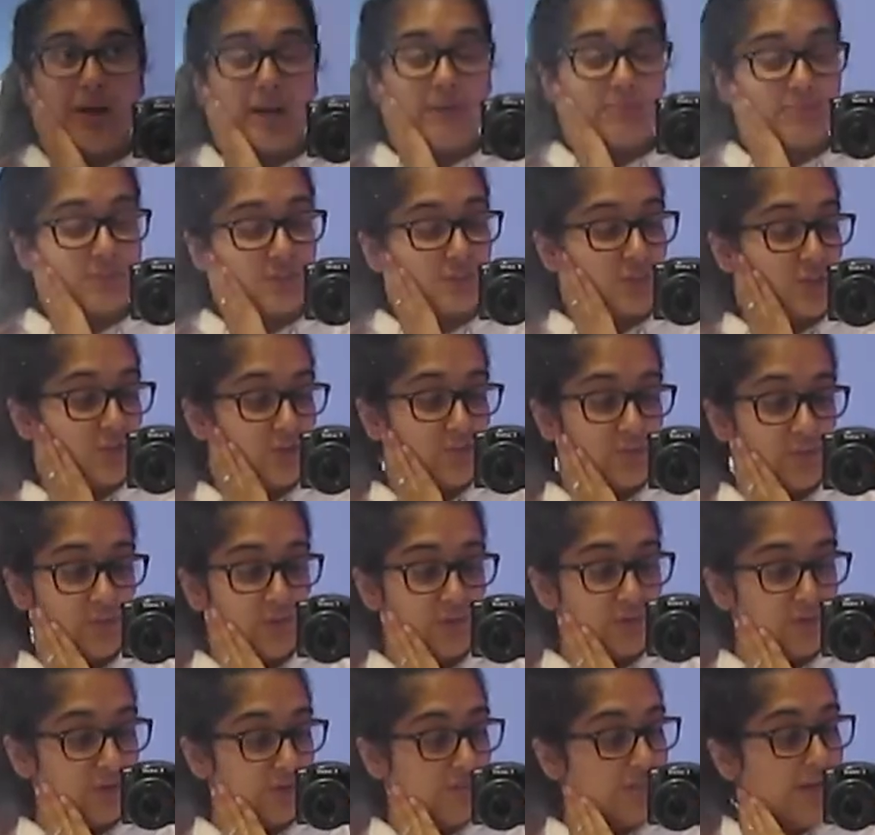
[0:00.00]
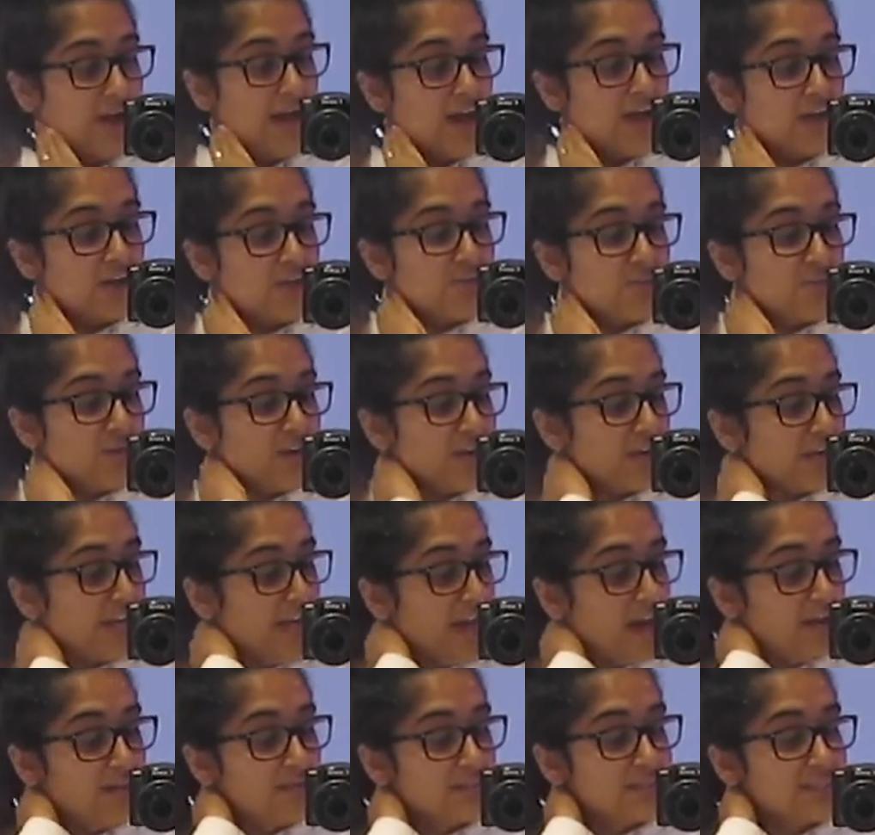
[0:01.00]
I'm so bored of at-home
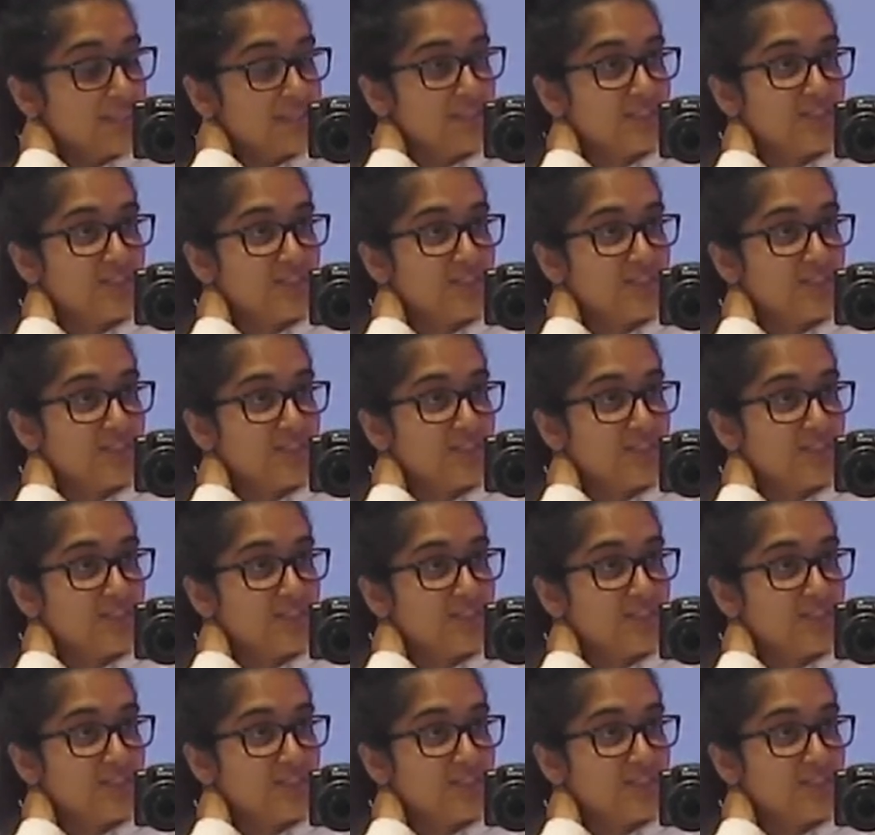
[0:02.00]
workouts.